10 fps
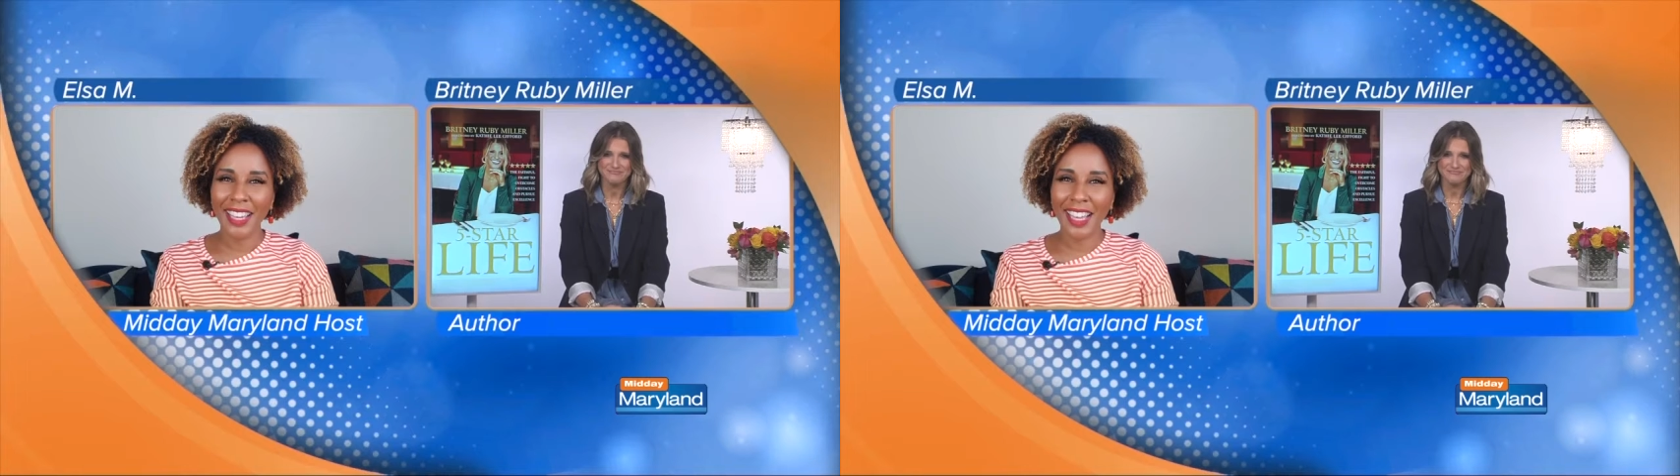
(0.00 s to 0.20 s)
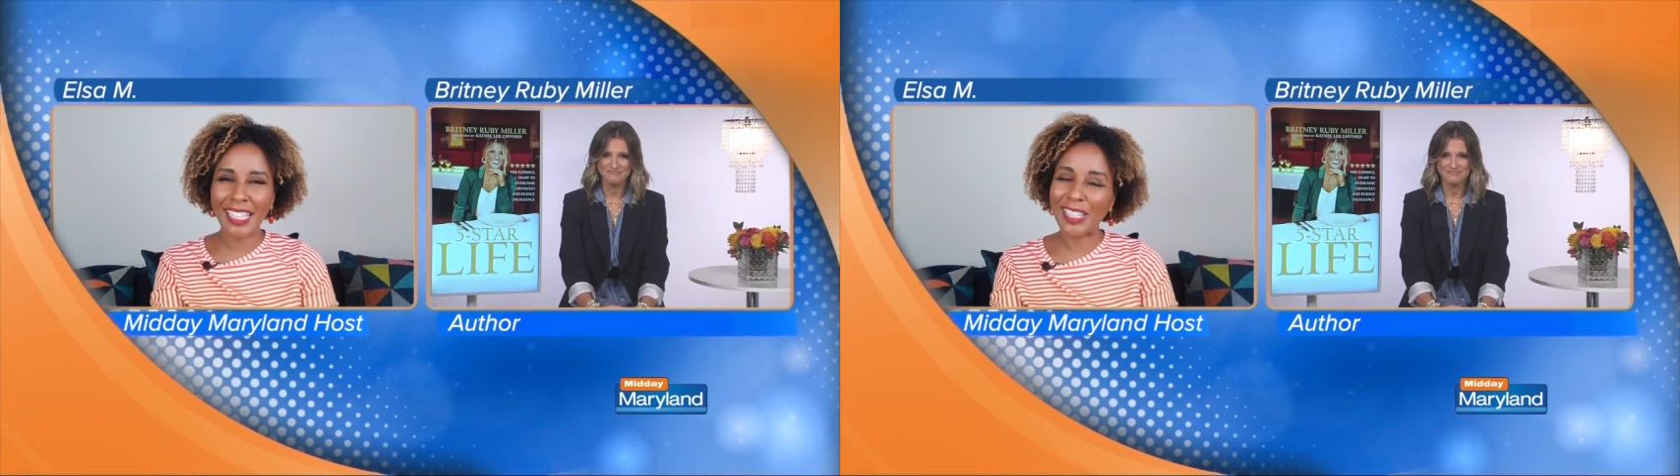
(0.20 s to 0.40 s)

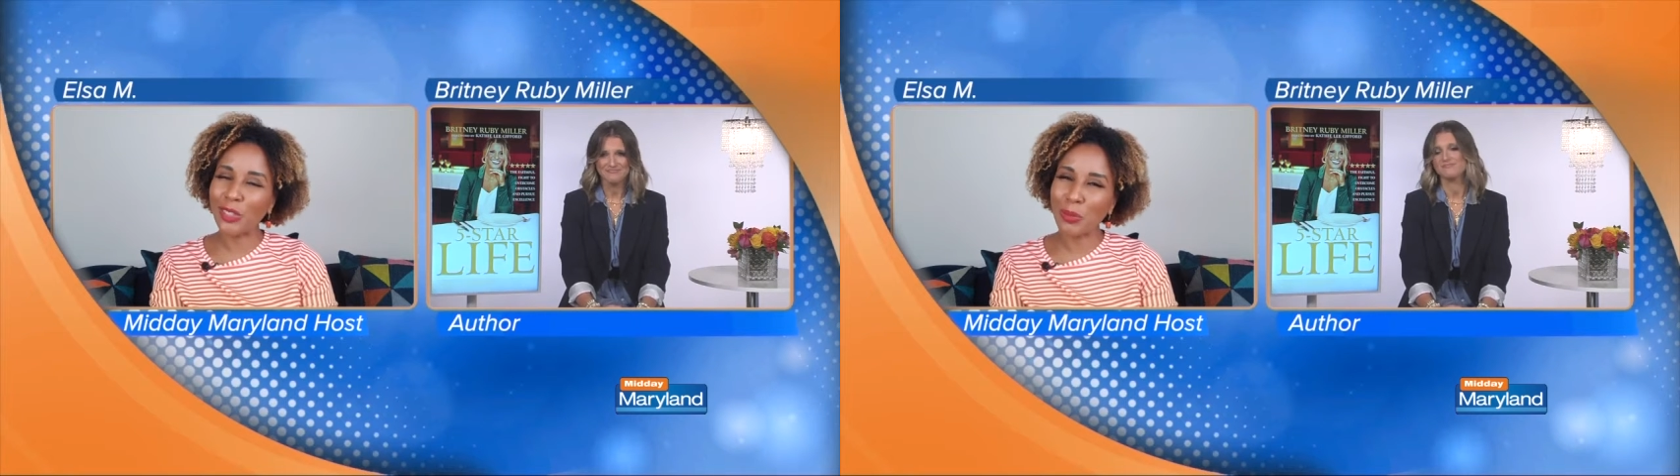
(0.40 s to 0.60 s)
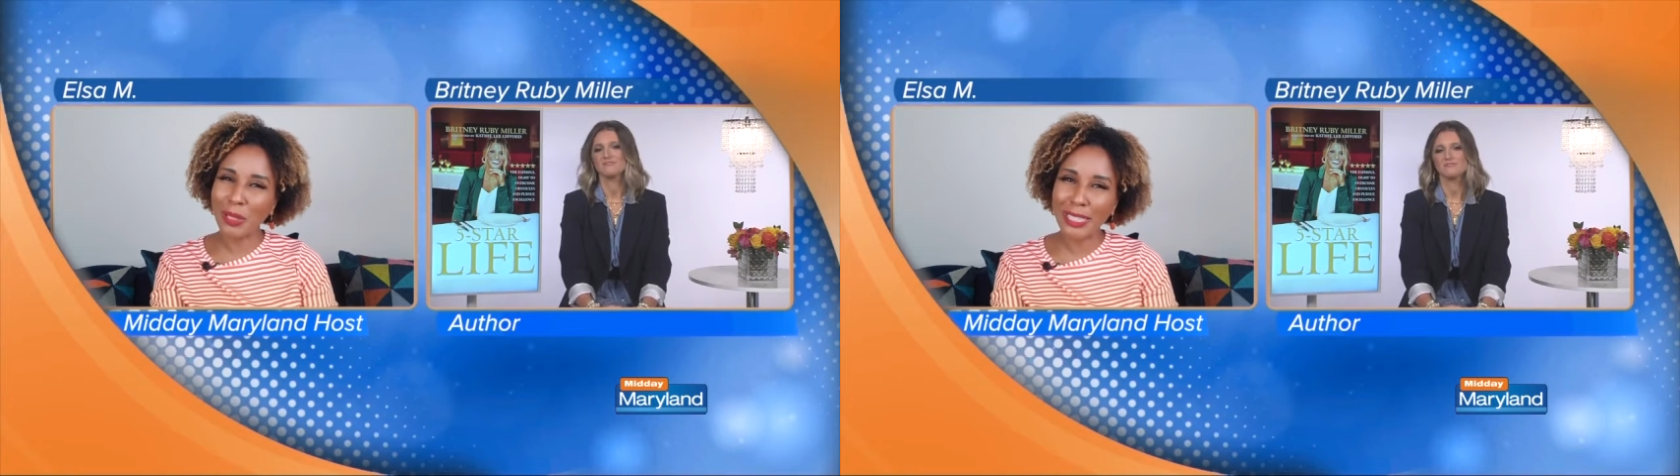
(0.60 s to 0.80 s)
And can
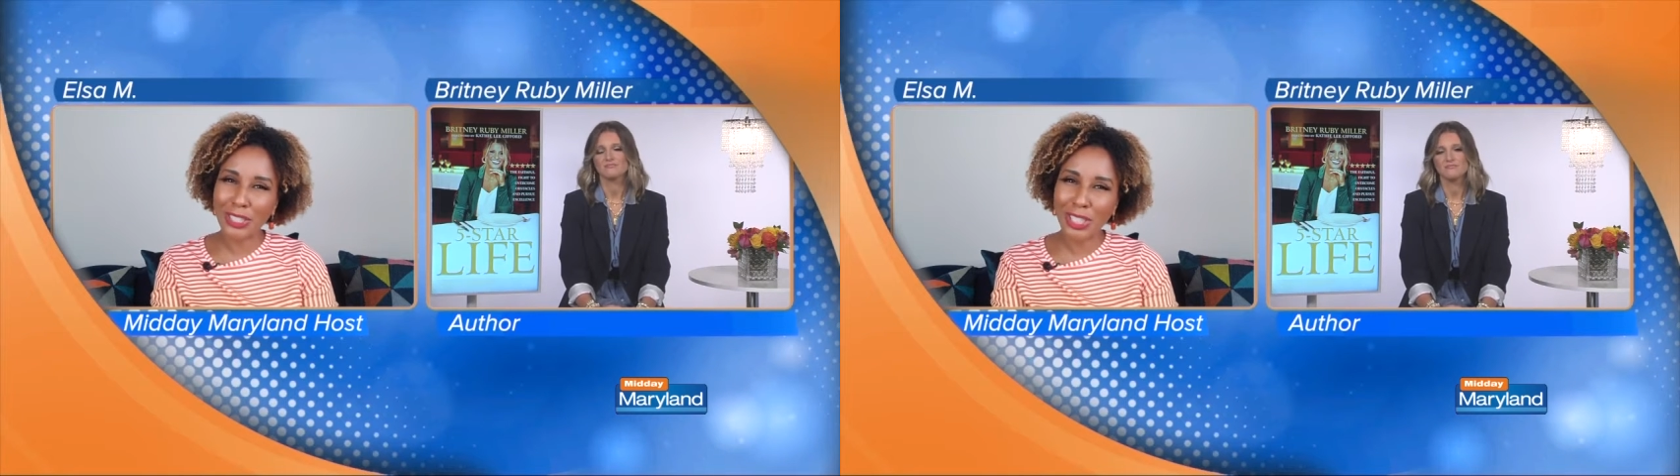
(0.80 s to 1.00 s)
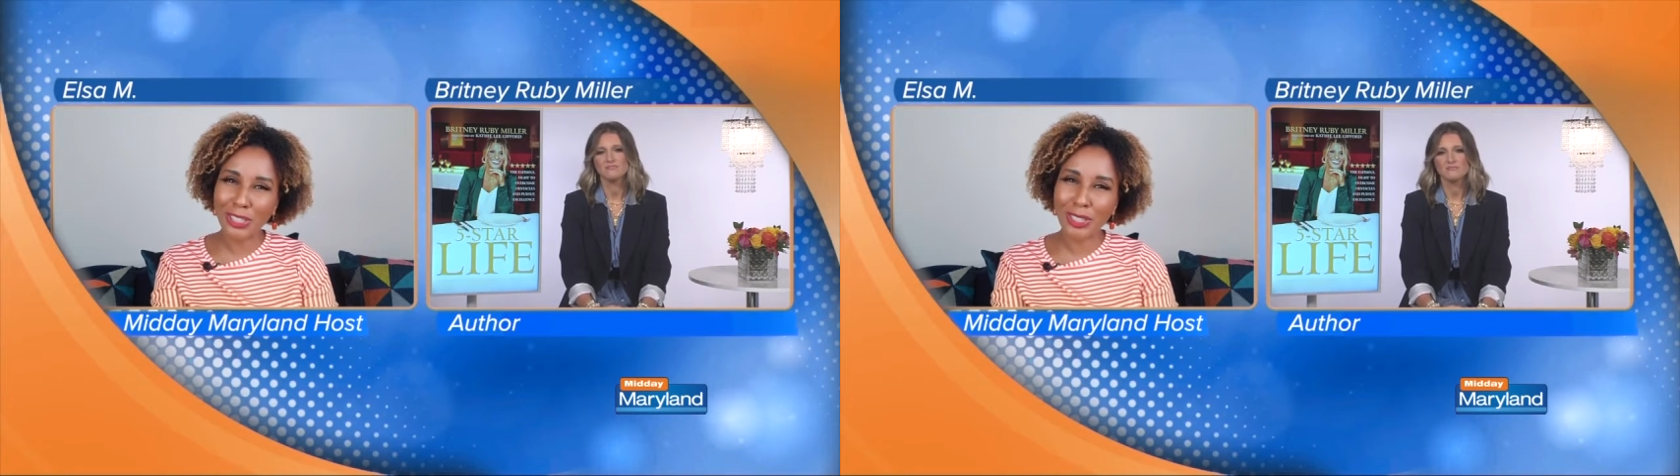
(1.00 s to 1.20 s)
you please
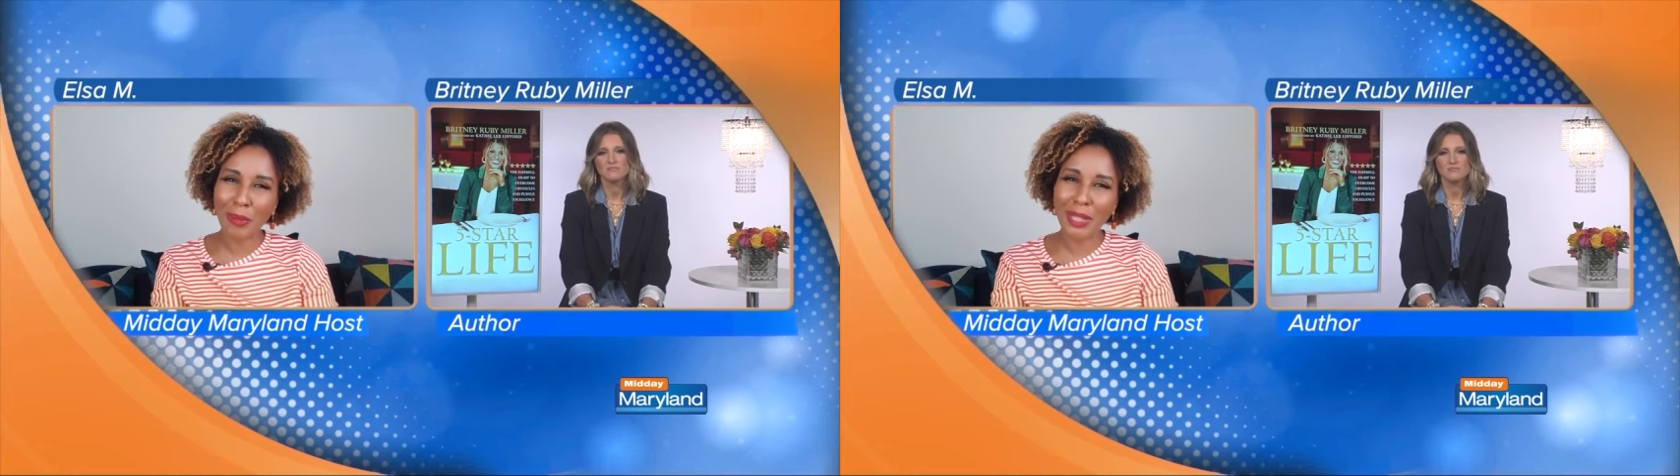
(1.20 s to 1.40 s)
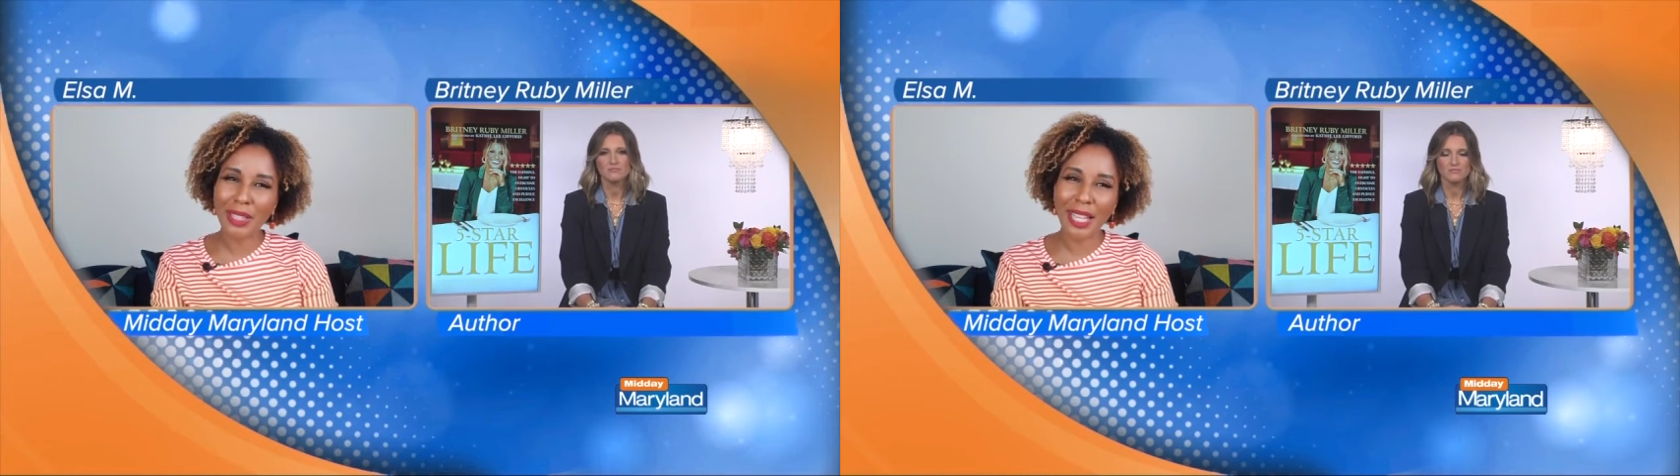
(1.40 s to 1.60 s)
share
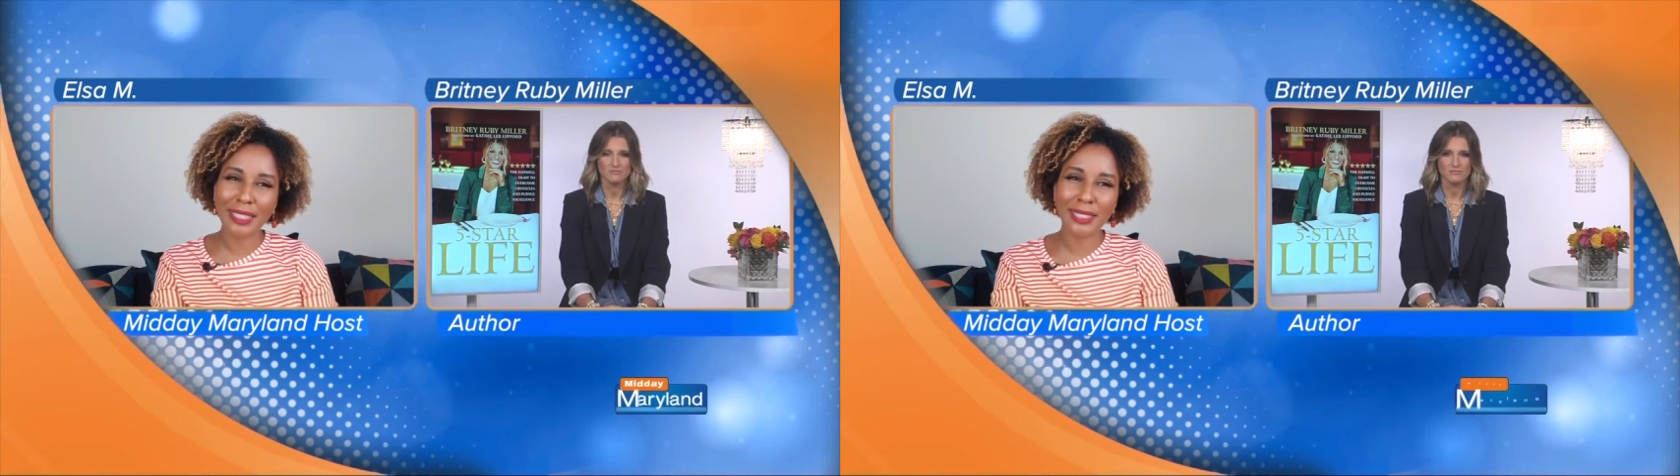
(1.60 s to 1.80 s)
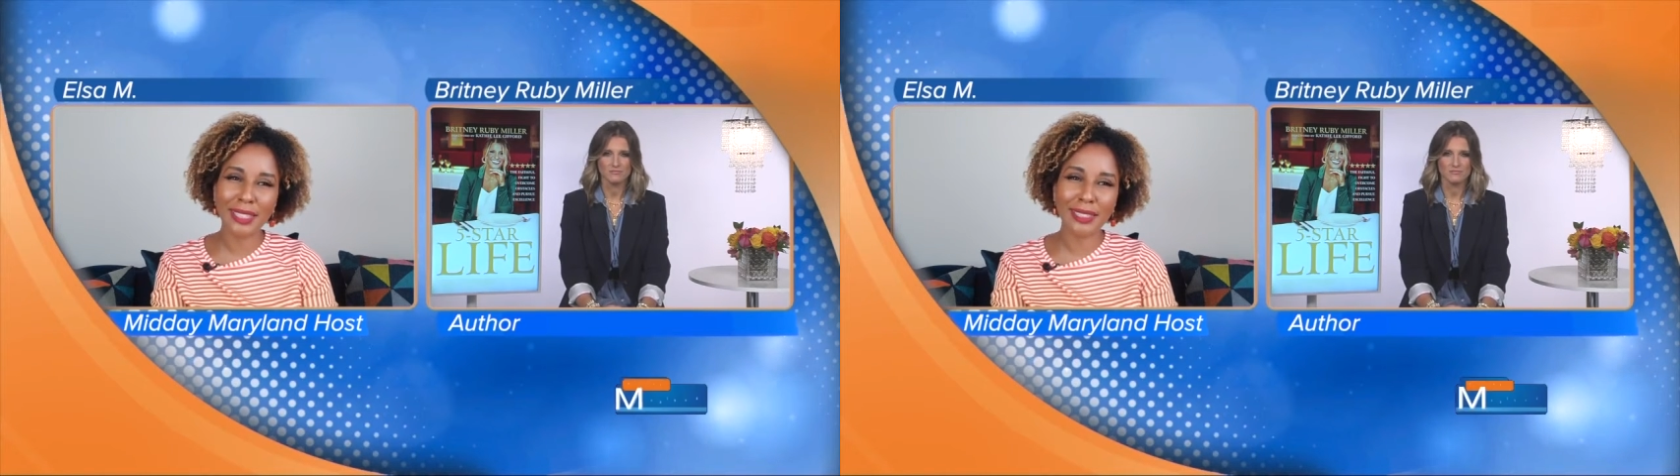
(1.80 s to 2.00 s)
some of the
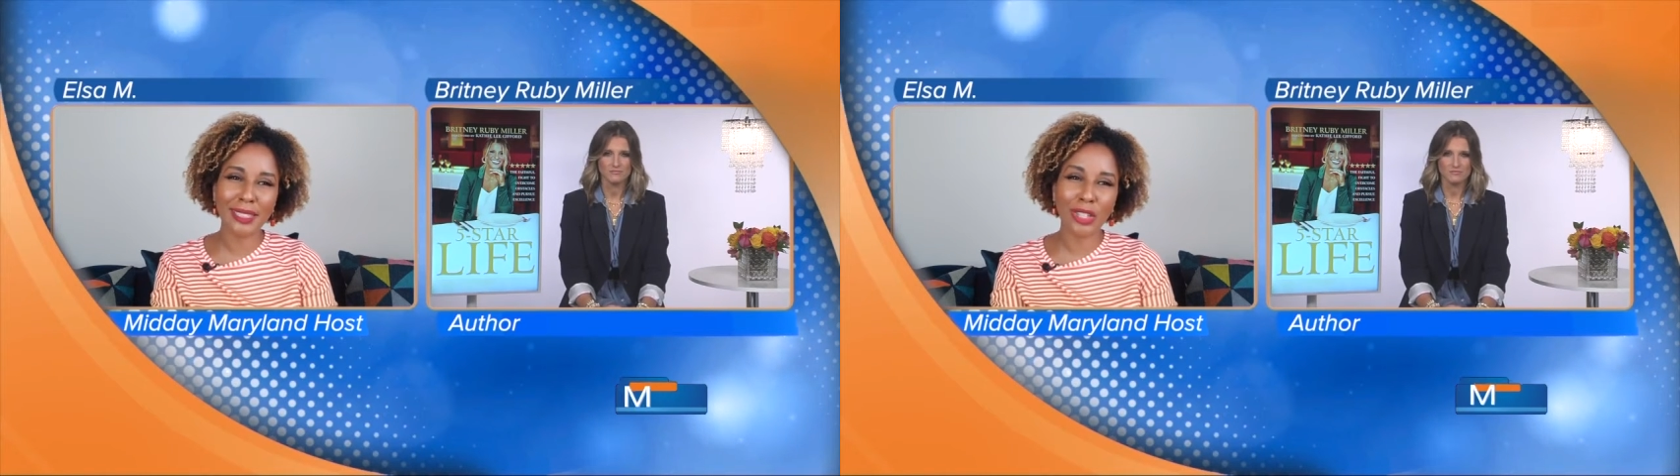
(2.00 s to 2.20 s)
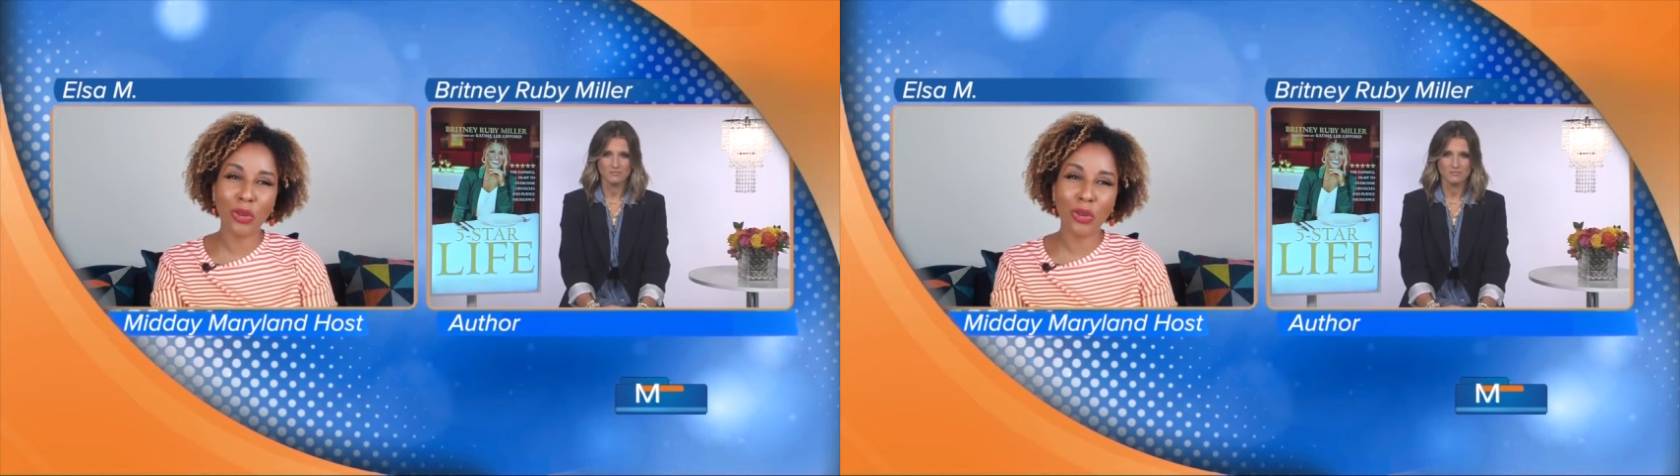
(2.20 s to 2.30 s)
lessons that